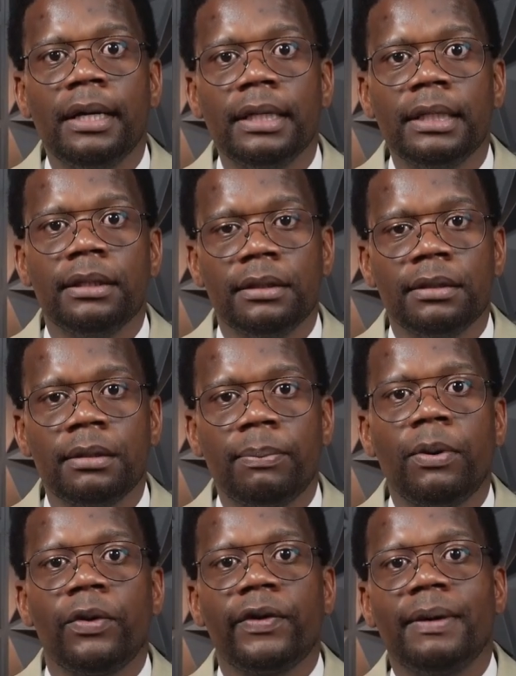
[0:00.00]
in the
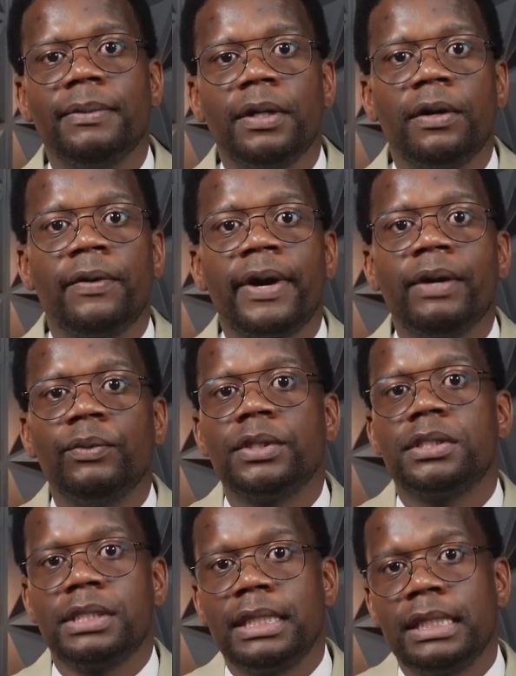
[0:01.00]
program that I run,
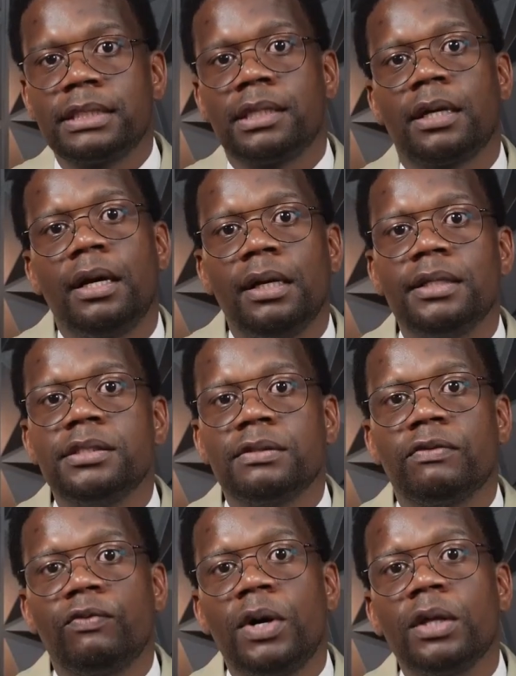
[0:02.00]
which is then the
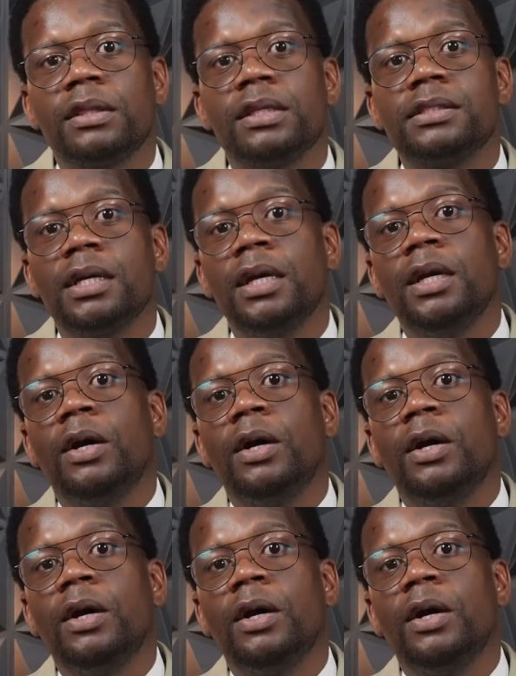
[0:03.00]
psychology of wealth, is